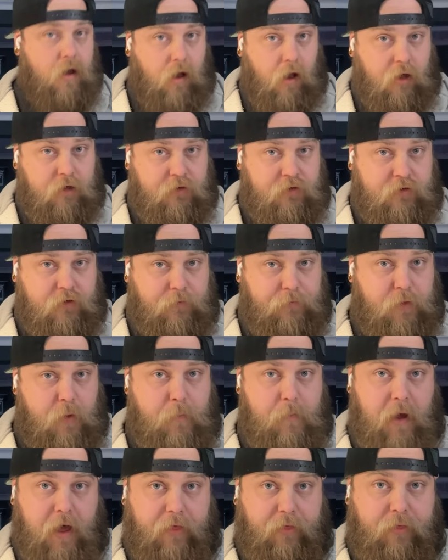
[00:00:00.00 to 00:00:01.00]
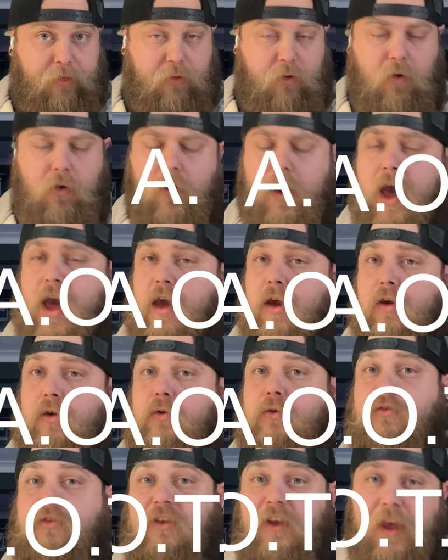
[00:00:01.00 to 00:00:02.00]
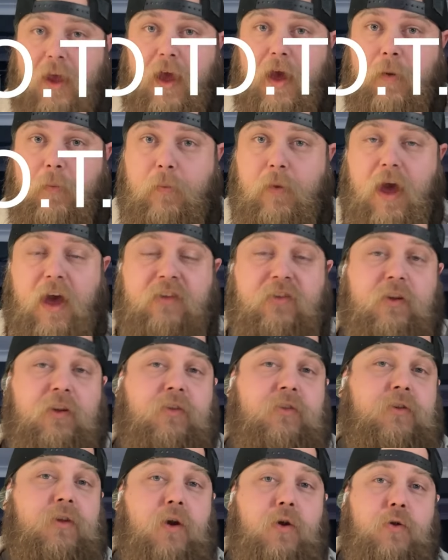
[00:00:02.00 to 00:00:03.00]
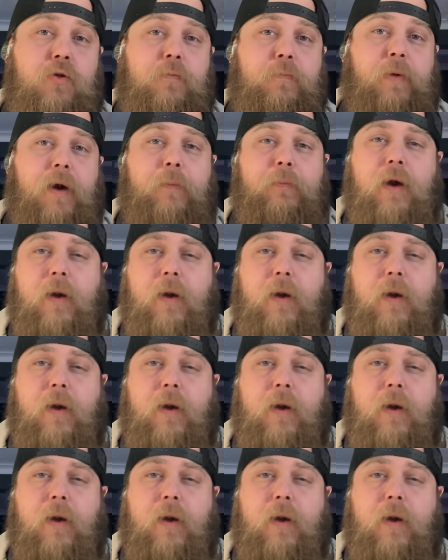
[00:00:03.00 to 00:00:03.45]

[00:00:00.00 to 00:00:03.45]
Artist of the Month, or AOTM as it is known by my